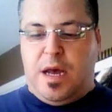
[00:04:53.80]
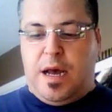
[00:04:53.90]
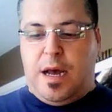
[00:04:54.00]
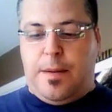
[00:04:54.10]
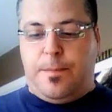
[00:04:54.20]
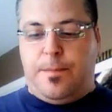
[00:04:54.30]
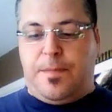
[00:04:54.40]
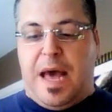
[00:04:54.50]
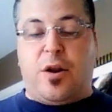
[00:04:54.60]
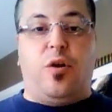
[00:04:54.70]

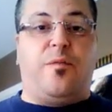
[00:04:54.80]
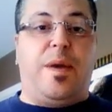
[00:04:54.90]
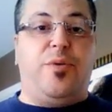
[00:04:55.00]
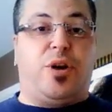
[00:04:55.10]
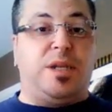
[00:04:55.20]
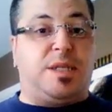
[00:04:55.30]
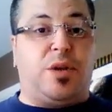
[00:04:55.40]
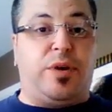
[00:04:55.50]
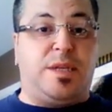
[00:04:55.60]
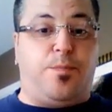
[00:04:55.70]
Um, I don't know if maybe you're
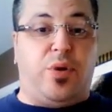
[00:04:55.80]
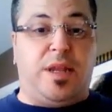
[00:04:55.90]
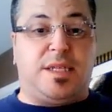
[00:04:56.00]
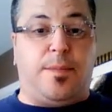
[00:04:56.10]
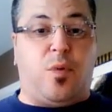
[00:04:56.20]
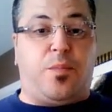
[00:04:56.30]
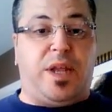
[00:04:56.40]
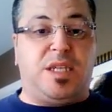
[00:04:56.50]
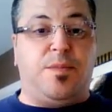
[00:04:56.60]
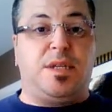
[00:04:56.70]
considering putting some
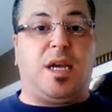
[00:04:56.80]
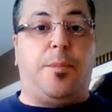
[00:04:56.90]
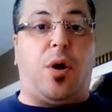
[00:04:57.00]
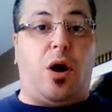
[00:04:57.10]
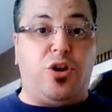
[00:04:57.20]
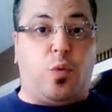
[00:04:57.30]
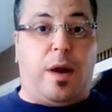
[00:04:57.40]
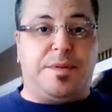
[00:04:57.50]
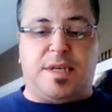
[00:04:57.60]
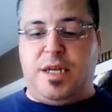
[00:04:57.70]
replacements up on your
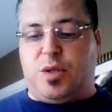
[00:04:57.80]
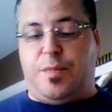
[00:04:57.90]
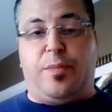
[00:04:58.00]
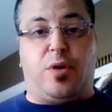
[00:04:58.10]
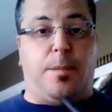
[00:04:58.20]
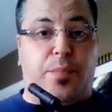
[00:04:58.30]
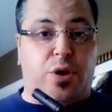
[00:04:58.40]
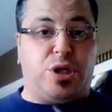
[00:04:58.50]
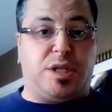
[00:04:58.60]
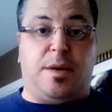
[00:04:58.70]
website so people can
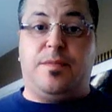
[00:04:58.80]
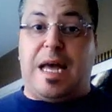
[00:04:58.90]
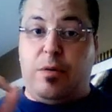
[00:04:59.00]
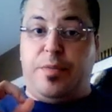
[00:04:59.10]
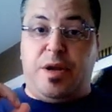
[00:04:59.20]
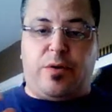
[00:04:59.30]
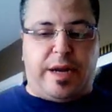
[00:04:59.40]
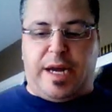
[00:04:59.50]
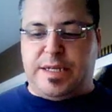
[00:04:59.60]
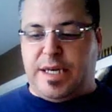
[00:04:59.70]
purchase them. That would be a
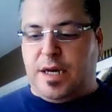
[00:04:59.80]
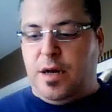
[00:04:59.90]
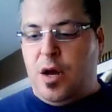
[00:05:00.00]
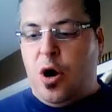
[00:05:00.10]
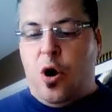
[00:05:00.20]
great idea.